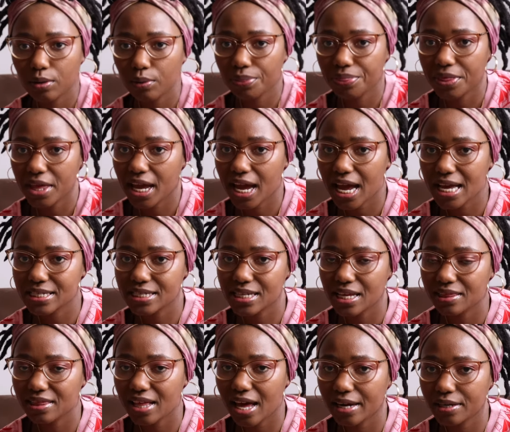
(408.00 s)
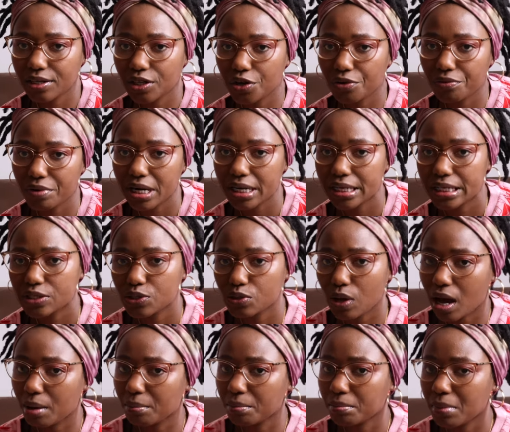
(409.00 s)
don't think I said that correctly, so
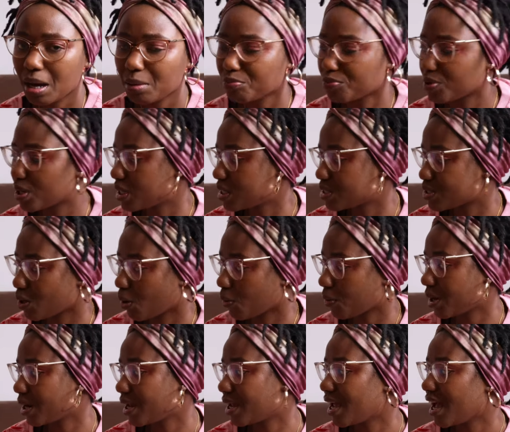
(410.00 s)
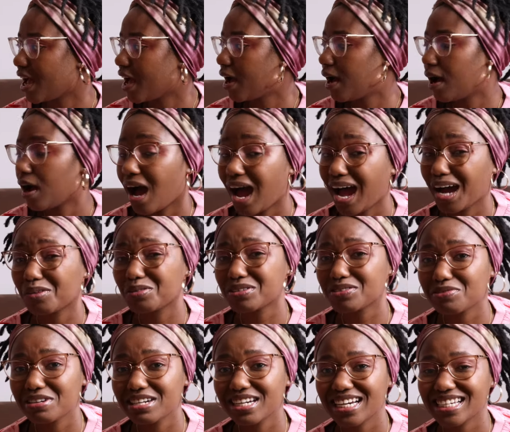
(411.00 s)
I'm really sorry. I
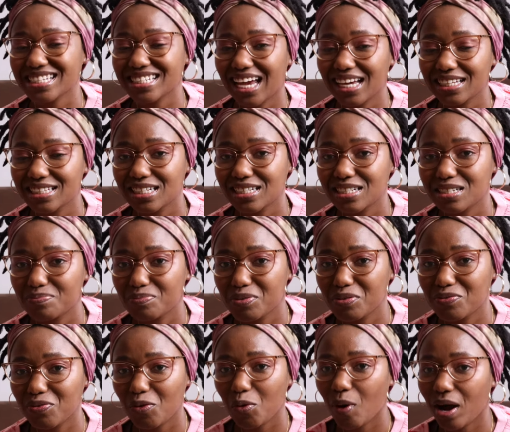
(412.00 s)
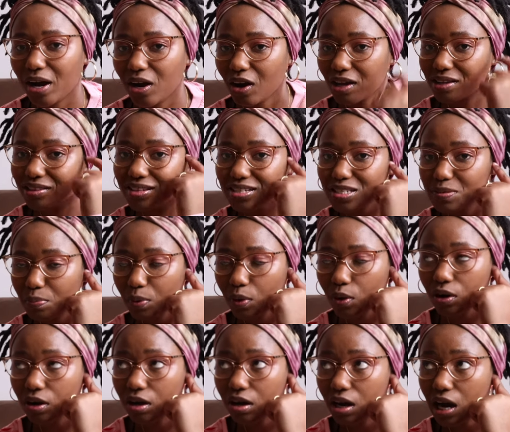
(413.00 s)
was really excited before I got this
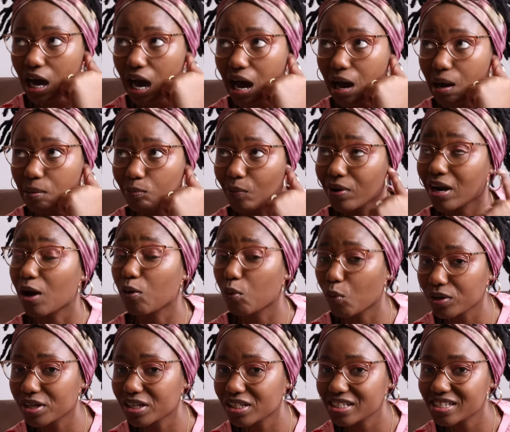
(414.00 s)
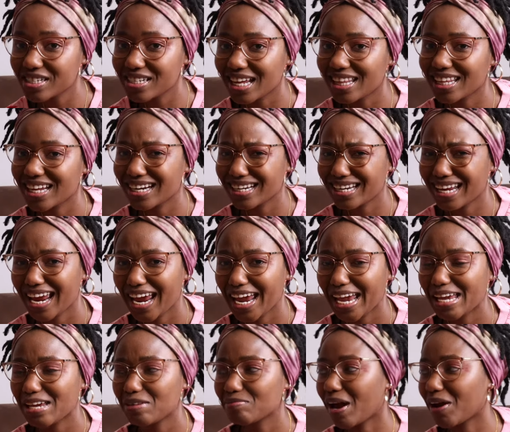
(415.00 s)
book when I ordered it, and then it
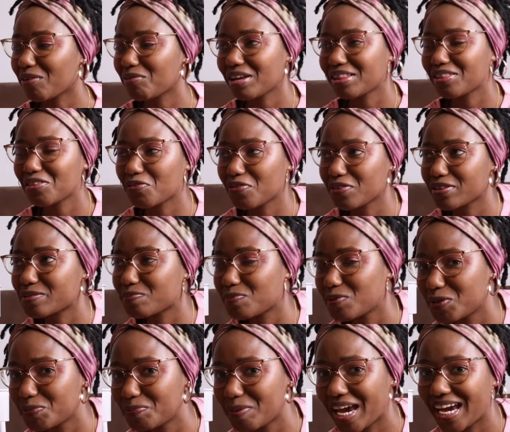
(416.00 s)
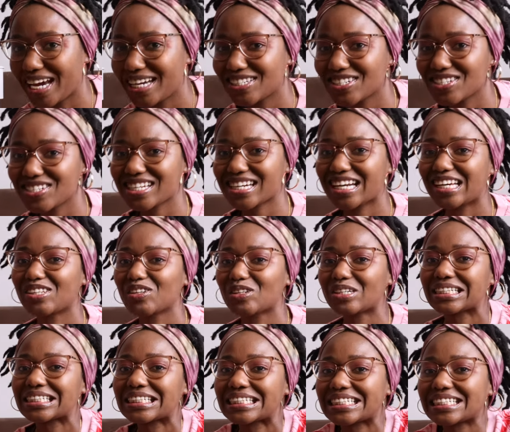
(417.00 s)
came. I read the first few pages and I
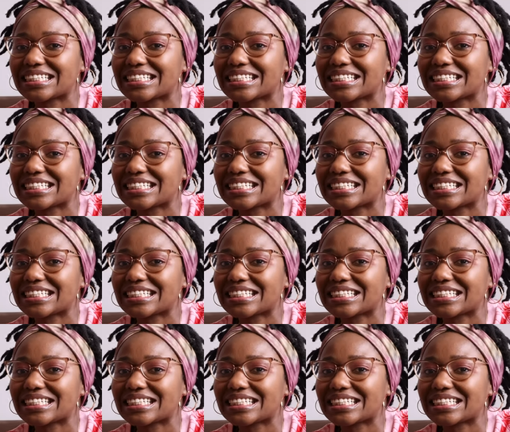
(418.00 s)
thought,